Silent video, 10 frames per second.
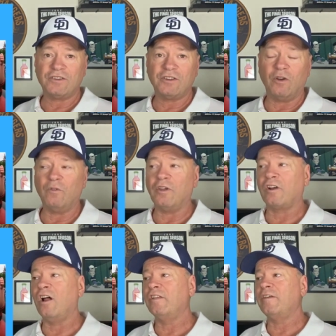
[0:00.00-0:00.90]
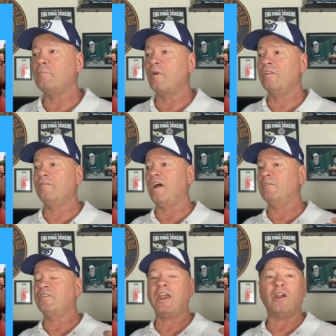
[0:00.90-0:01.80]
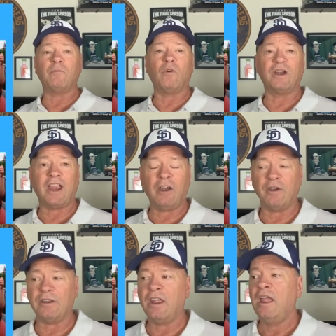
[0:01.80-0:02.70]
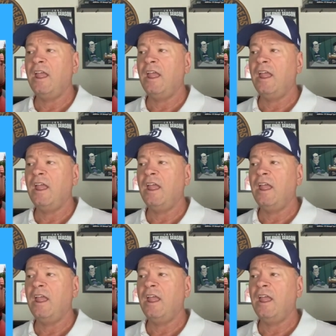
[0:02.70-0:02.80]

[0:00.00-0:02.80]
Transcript: so they're calling the virus airborne Karen.